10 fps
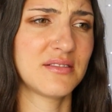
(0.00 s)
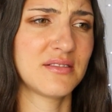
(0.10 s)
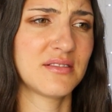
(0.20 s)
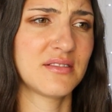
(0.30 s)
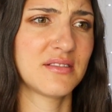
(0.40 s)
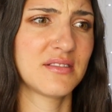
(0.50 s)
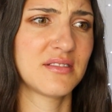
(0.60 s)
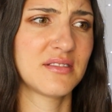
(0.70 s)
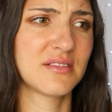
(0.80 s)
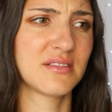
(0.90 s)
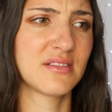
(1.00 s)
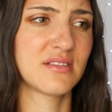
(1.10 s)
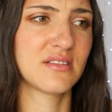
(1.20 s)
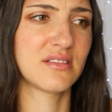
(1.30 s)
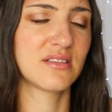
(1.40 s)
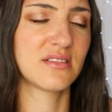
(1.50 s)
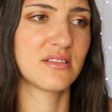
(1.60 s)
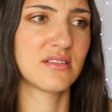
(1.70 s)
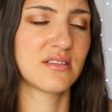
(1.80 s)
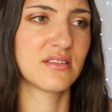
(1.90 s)

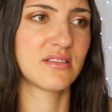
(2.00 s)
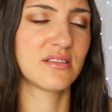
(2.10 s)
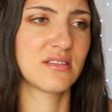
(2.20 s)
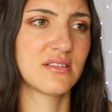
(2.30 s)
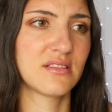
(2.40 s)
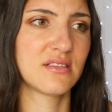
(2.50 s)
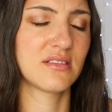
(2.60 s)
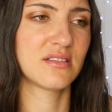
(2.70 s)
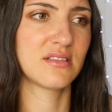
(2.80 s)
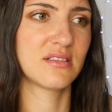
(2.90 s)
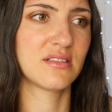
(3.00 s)
No one is speaking in this clip.